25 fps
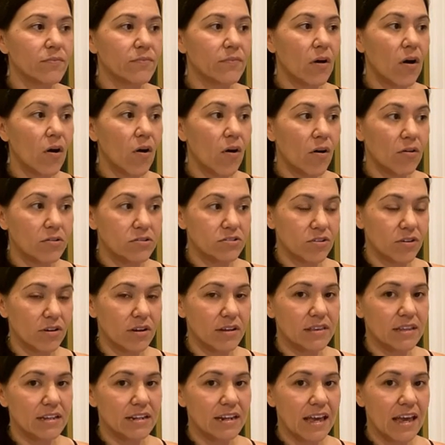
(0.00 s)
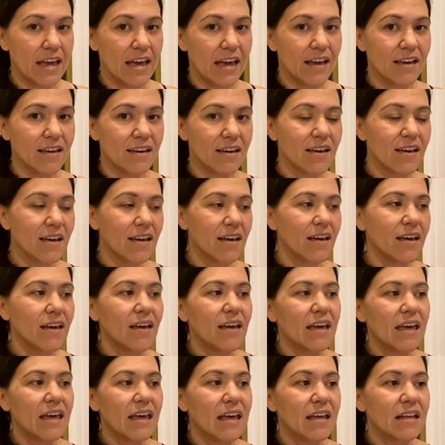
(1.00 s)
all during the day.
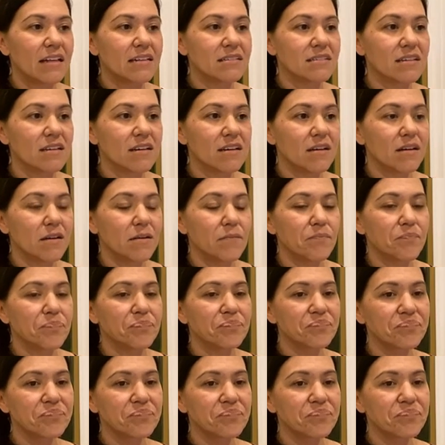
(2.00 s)
And um,